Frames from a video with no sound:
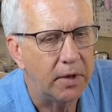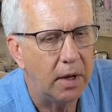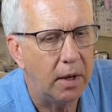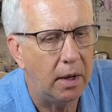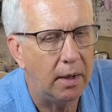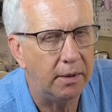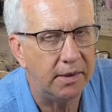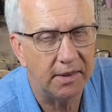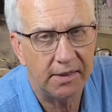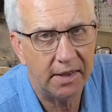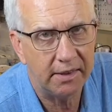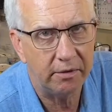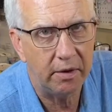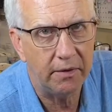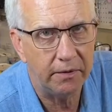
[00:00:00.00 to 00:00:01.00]
uh,
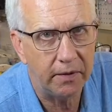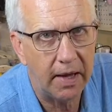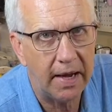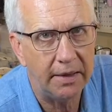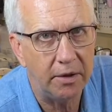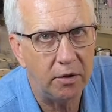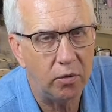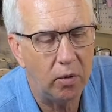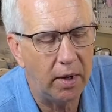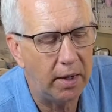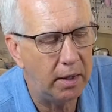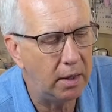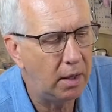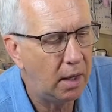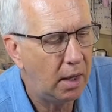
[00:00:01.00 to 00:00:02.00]
successfully fly the
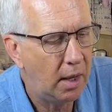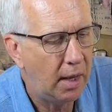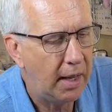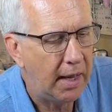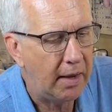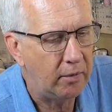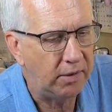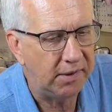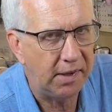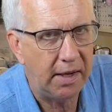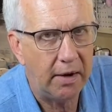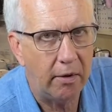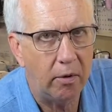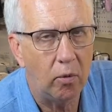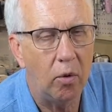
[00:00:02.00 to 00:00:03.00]
twin and we'll see
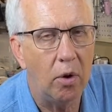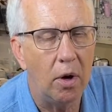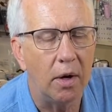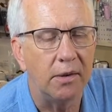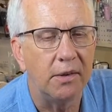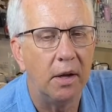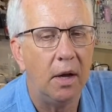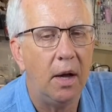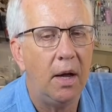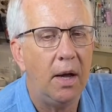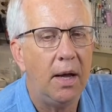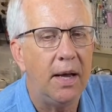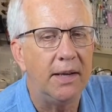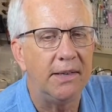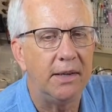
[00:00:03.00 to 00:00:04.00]
how it works.
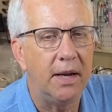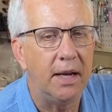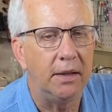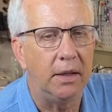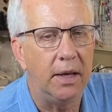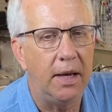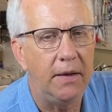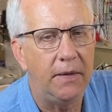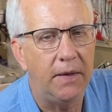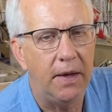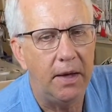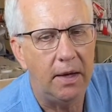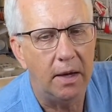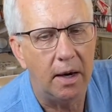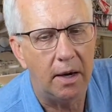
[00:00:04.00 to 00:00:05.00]
Incidentally,
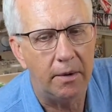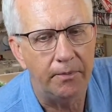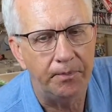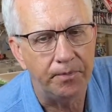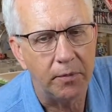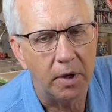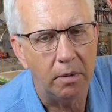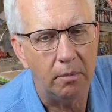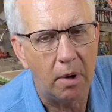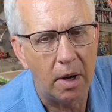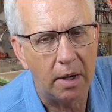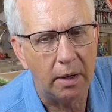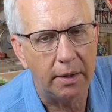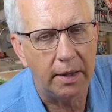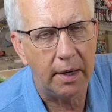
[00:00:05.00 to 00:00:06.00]
the um,
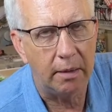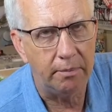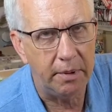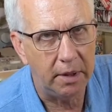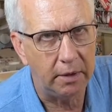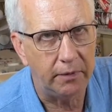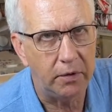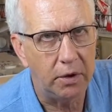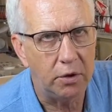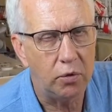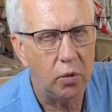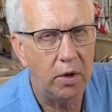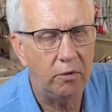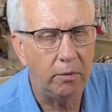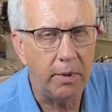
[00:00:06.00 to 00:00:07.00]
model that I'll build for the
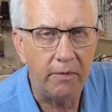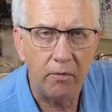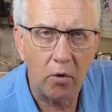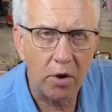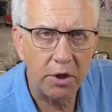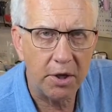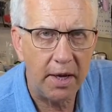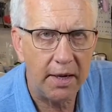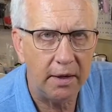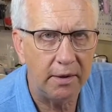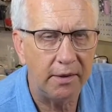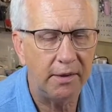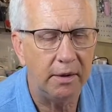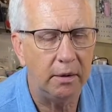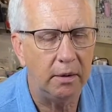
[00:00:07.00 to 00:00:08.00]
twin will be four
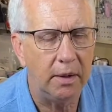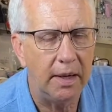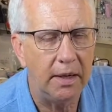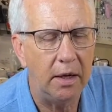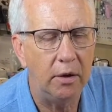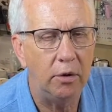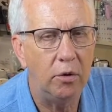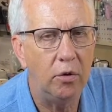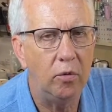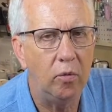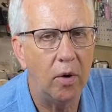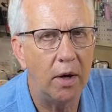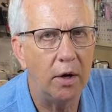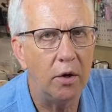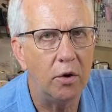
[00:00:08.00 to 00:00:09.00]
channels. It'll include
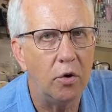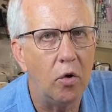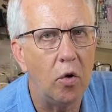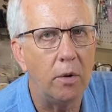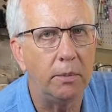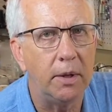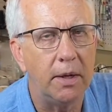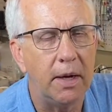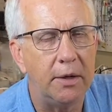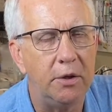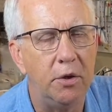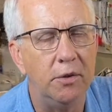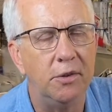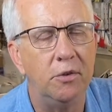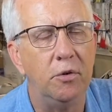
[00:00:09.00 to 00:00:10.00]
rudder. Normally, I'd
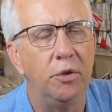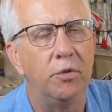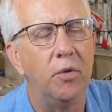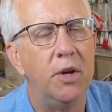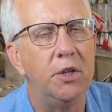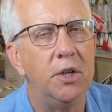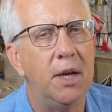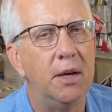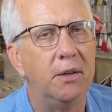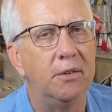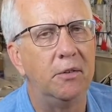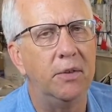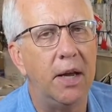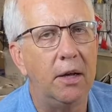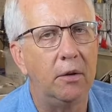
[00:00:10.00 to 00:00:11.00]
just do three channels
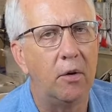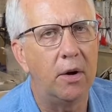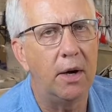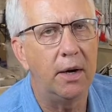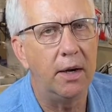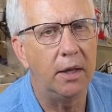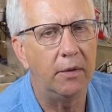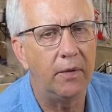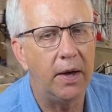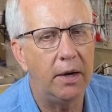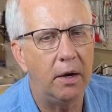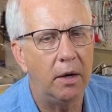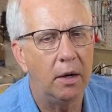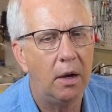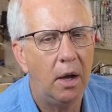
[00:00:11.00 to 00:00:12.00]
with aileron and
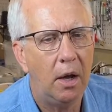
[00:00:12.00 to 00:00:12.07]
elevator.